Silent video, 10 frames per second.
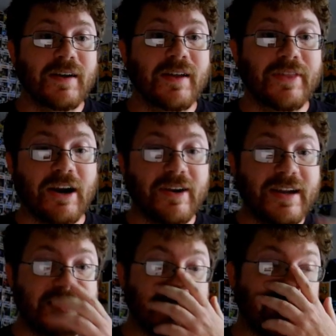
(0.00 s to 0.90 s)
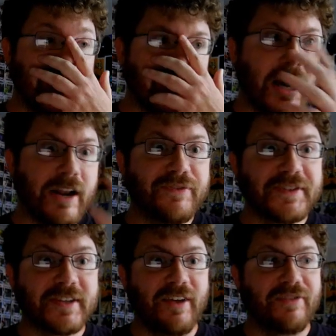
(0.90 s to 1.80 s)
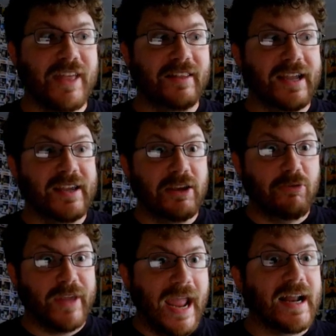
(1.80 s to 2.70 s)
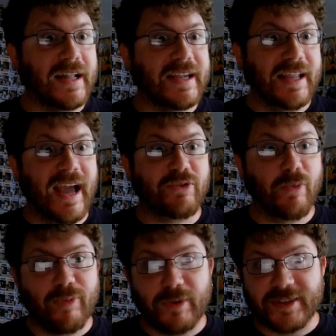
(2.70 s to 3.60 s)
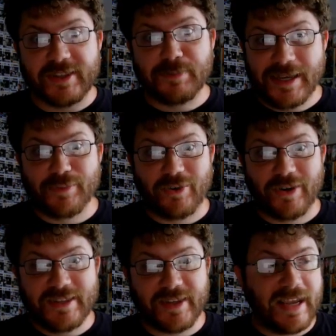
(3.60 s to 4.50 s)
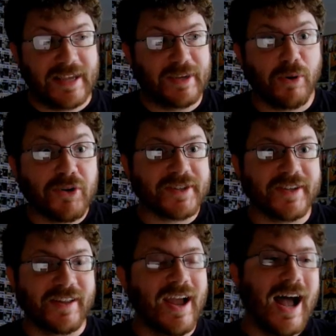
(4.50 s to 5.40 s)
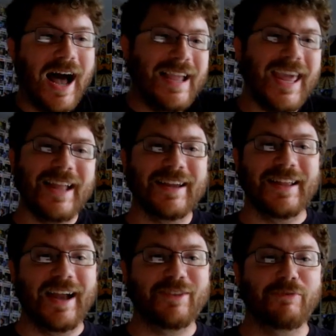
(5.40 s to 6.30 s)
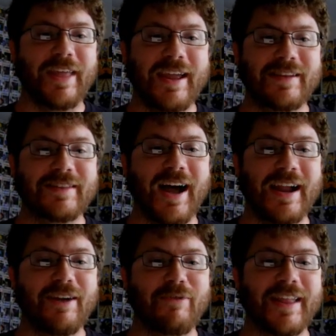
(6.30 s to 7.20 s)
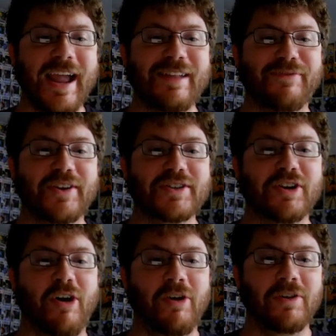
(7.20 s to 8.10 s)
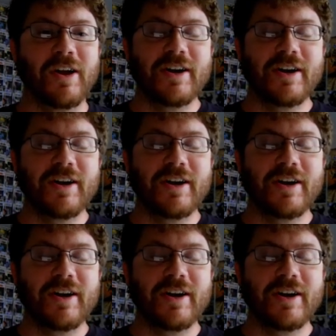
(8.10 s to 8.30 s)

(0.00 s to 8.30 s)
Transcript: there is a lot of stuff that like you cannot connect with with the Space Marines. Like as a person, I can't connect with a nine with an eight foot tall